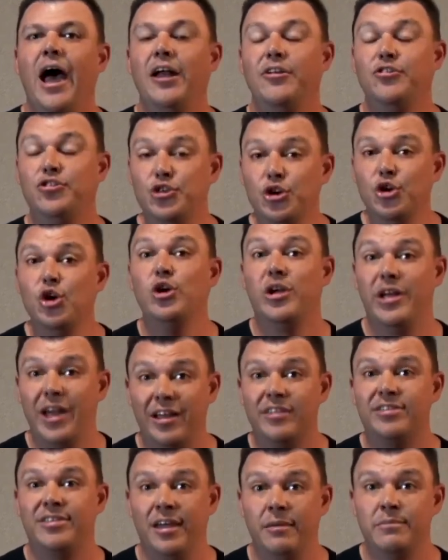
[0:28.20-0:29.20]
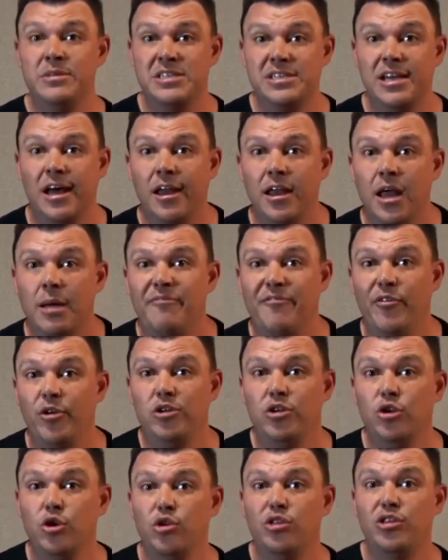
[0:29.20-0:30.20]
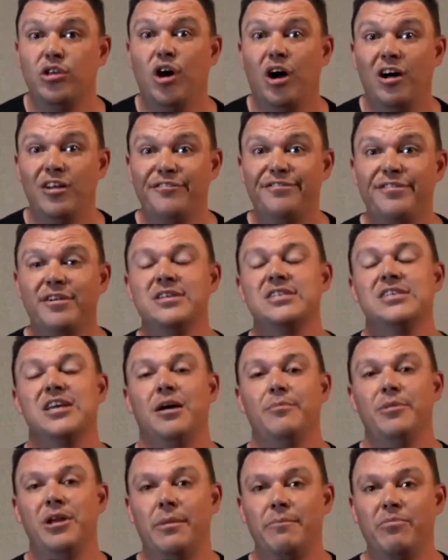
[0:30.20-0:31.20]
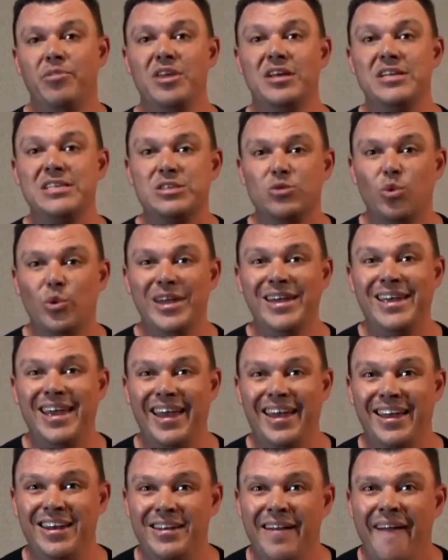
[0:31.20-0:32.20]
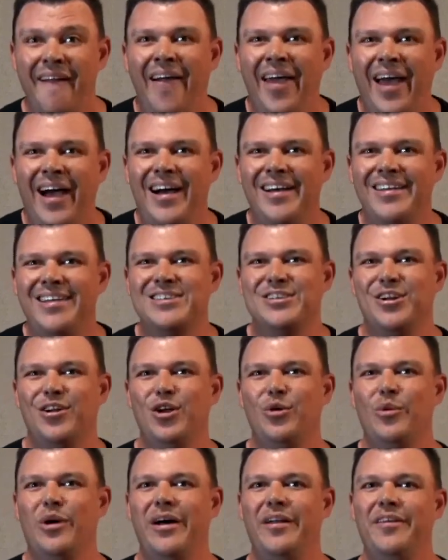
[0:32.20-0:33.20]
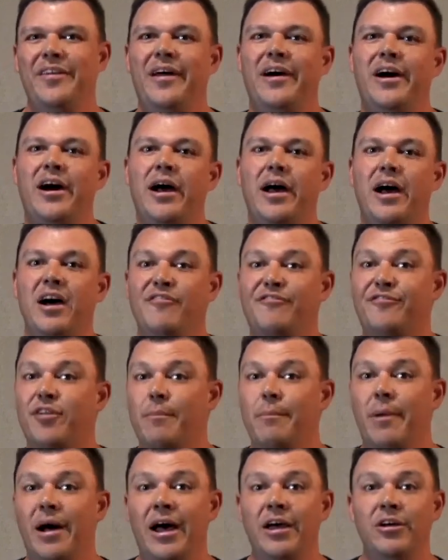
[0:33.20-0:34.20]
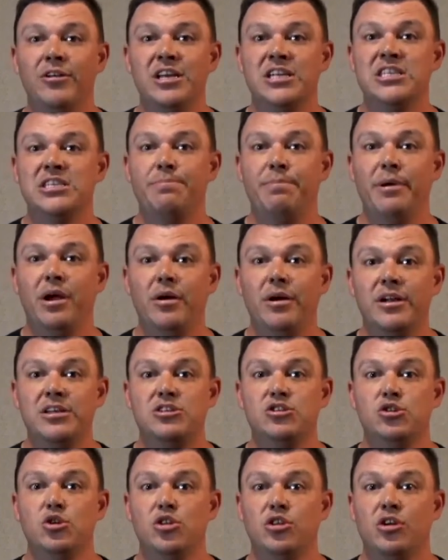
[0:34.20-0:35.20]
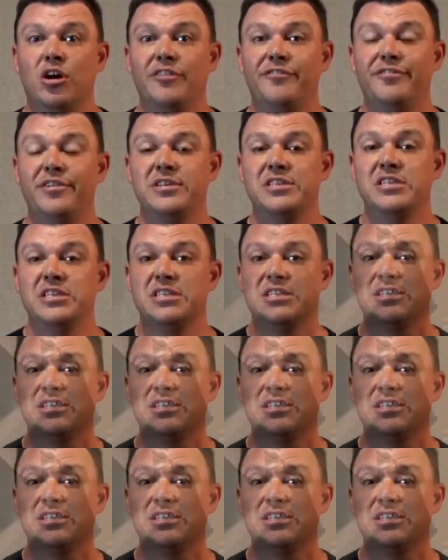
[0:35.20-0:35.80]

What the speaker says: do get them signed up for Youth Conference coming up this weekend. I can tell you right now, from my own experience, youth conferences,